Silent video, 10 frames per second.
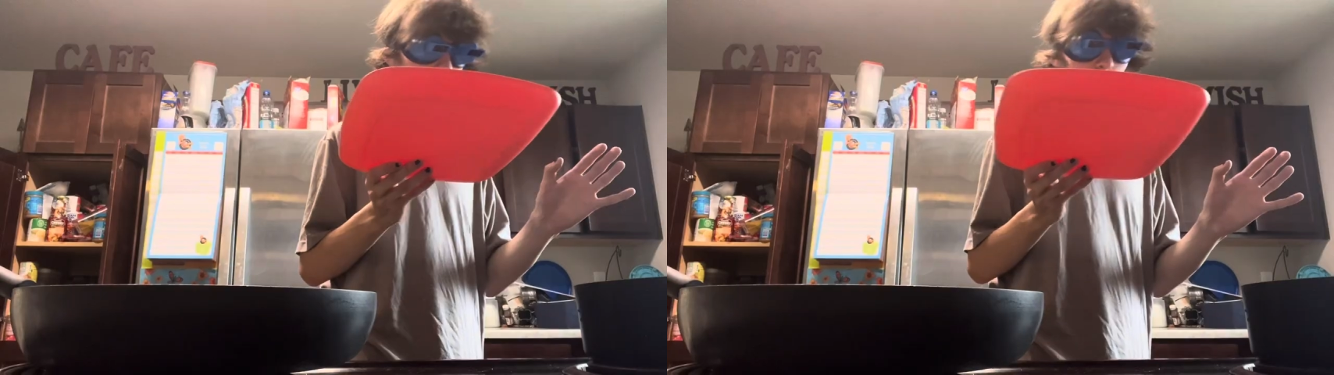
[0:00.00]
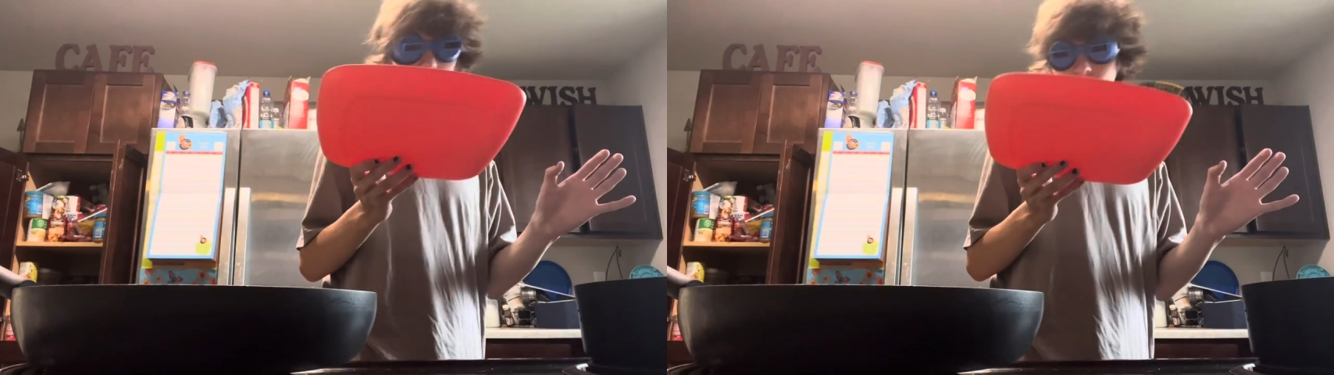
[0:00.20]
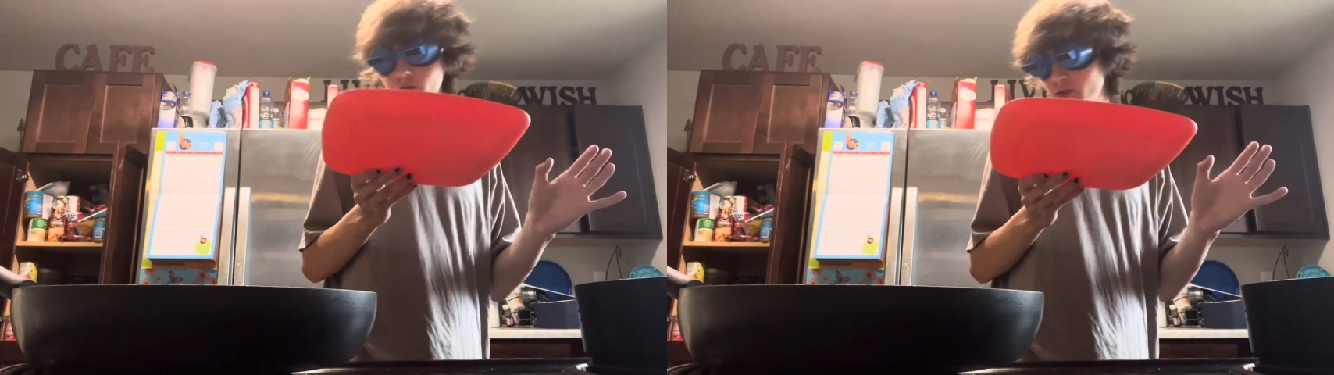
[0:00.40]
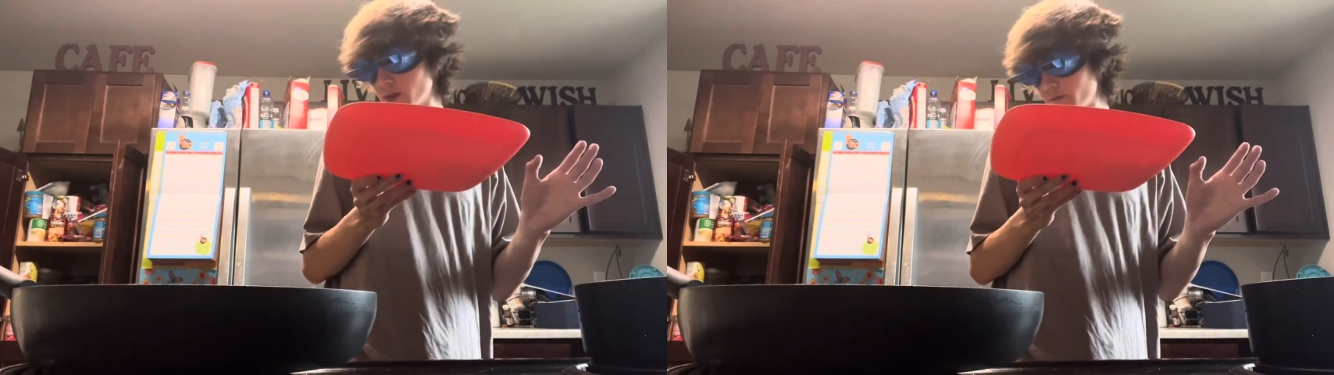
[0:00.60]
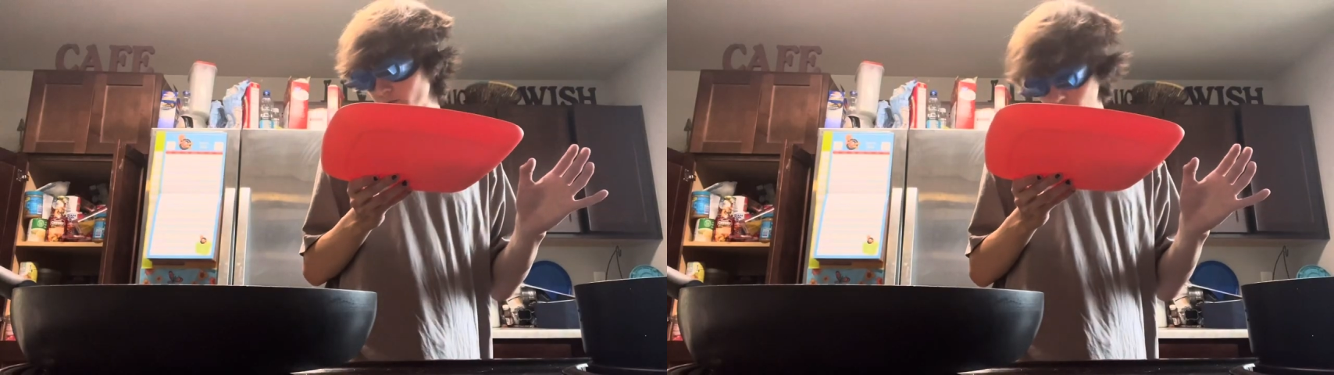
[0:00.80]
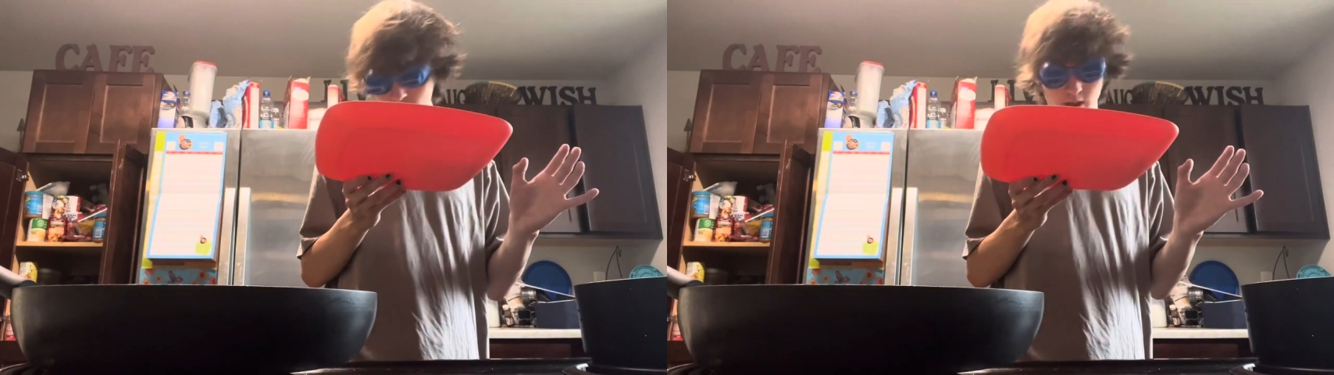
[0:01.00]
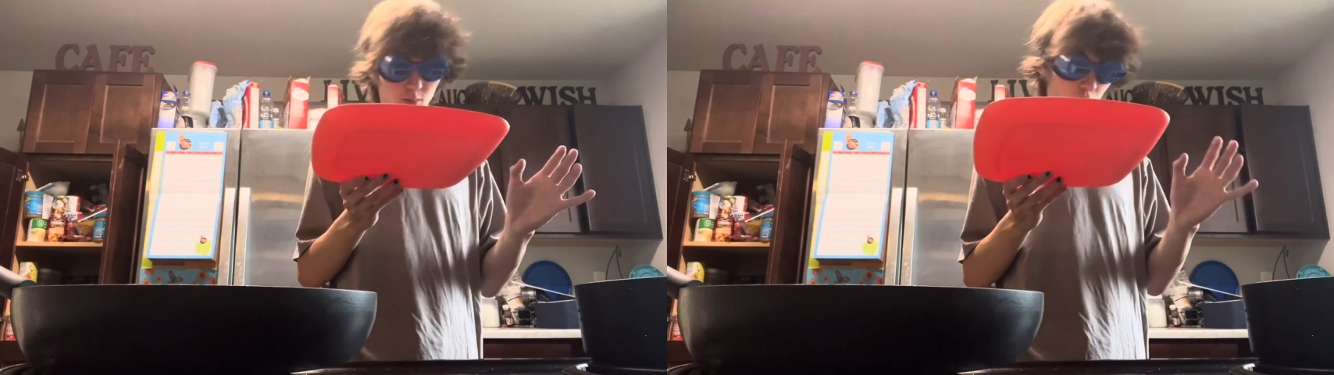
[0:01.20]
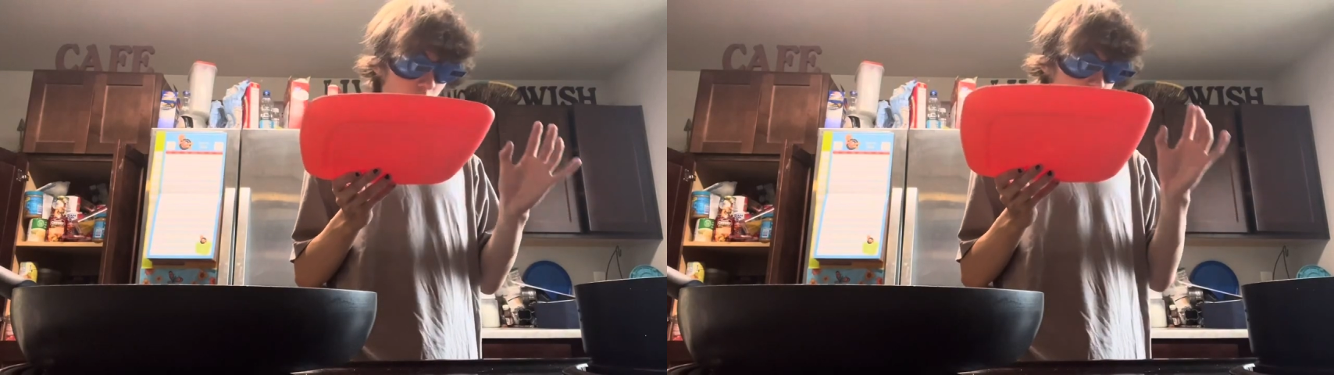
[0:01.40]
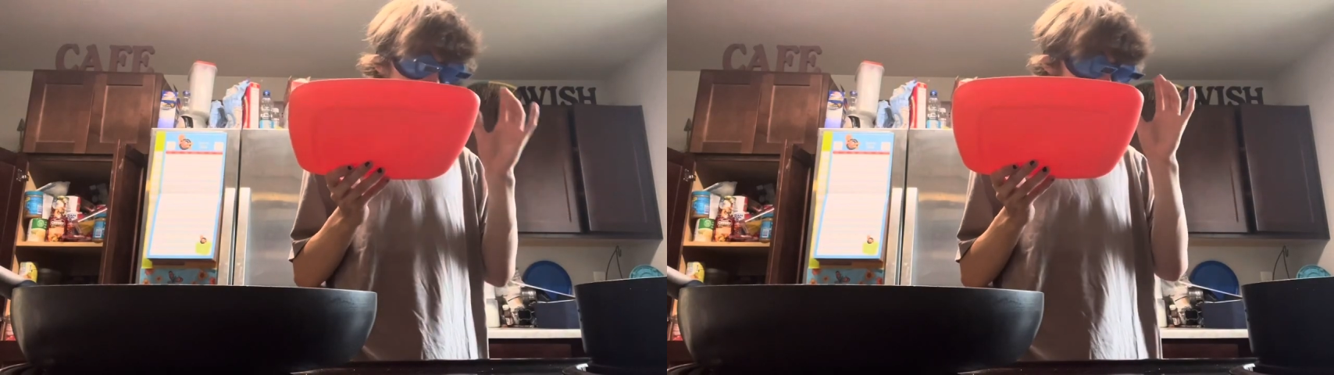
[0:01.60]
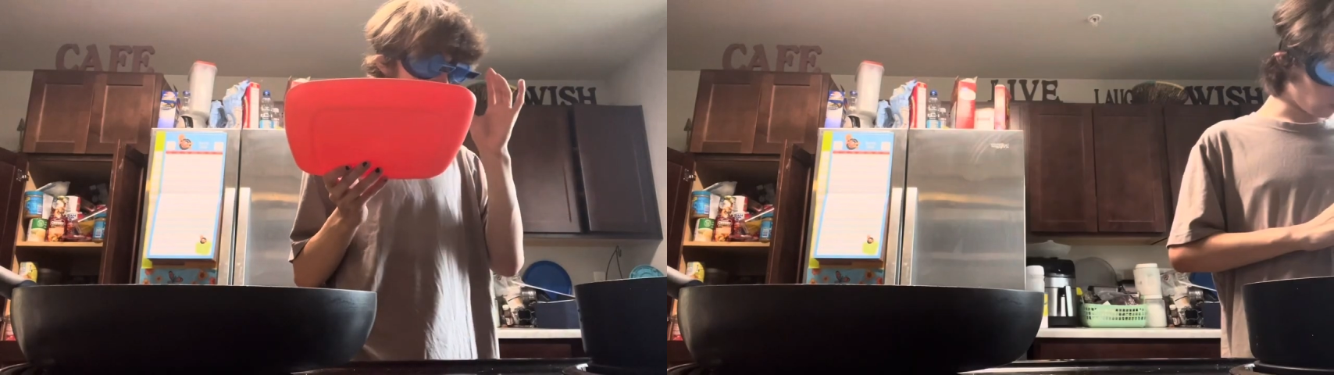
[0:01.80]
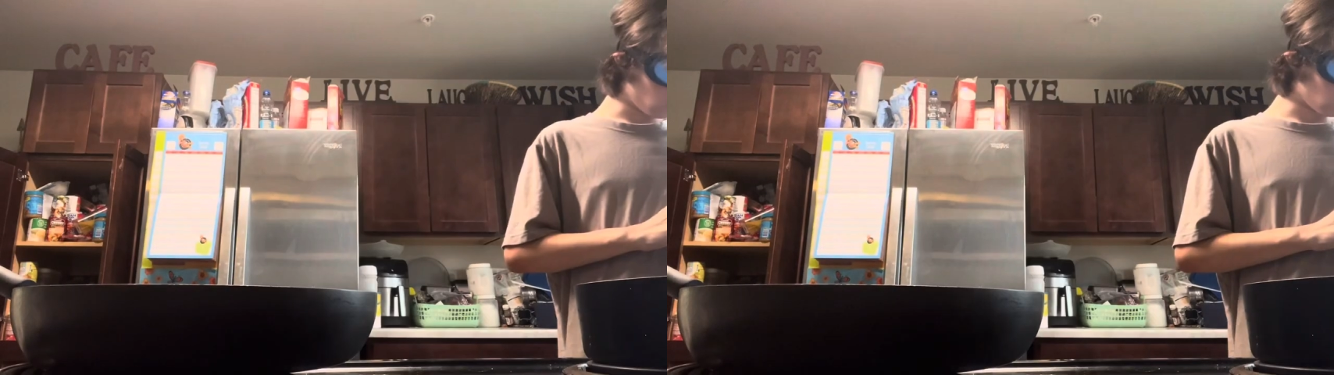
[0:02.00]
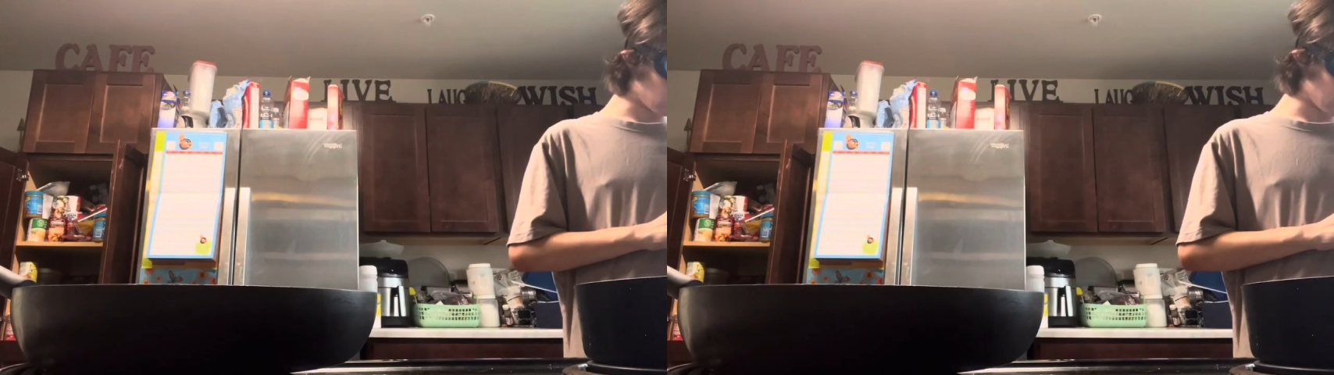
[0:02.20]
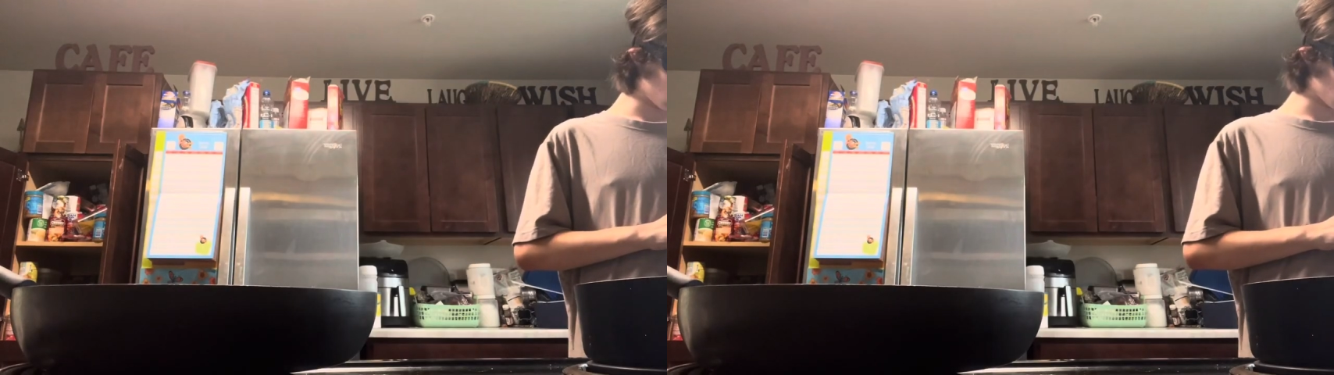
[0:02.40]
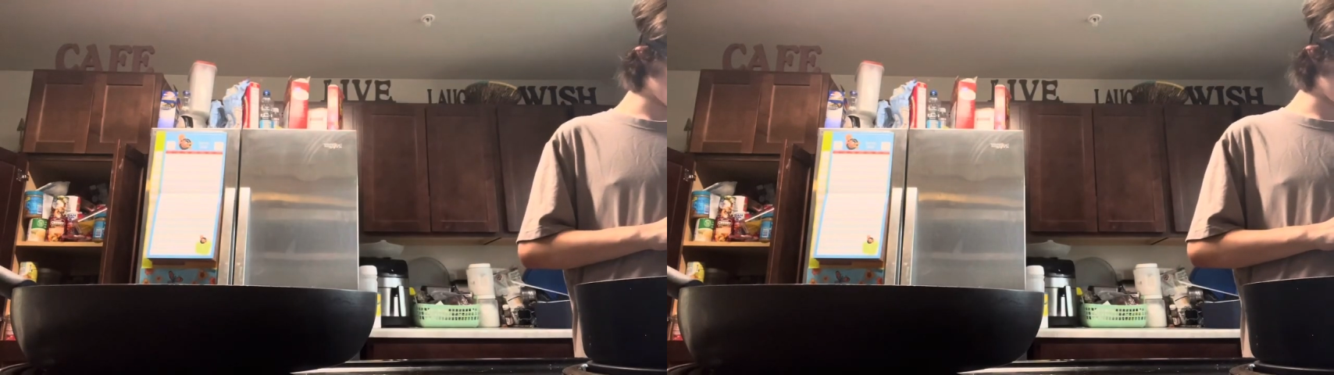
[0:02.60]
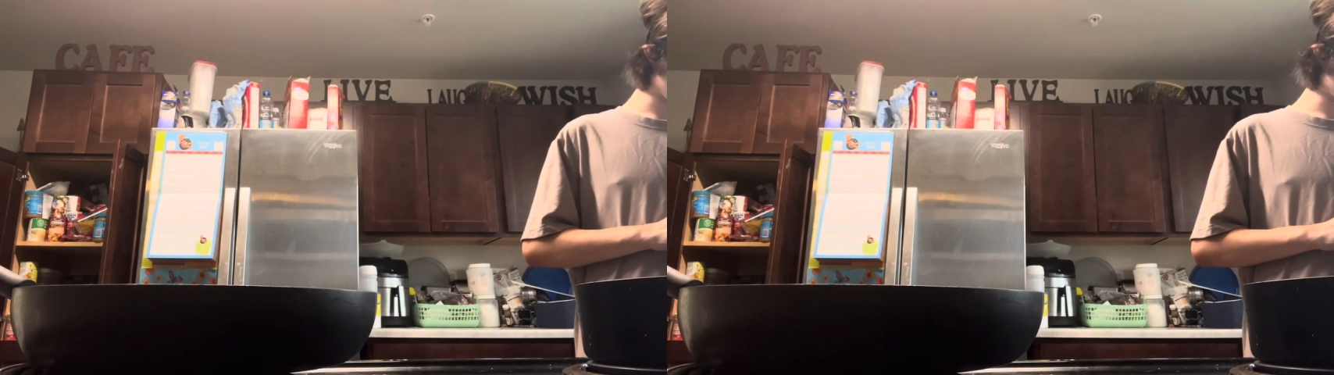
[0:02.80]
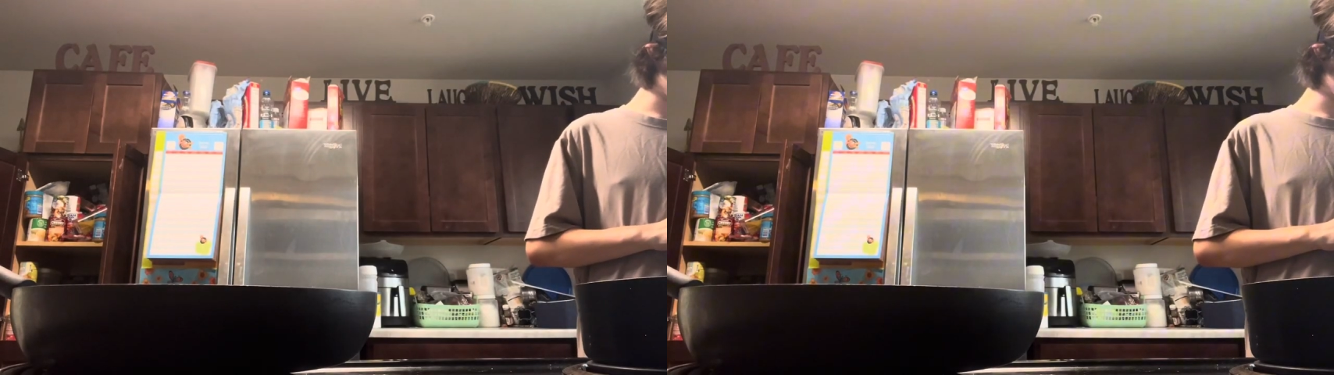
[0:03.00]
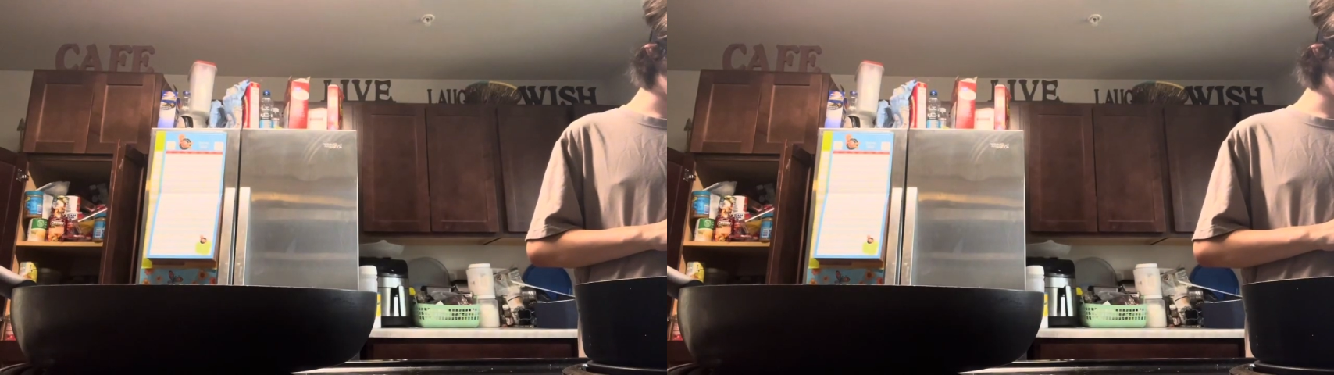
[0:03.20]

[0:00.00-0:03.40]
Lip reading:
[unreadable: no face in view]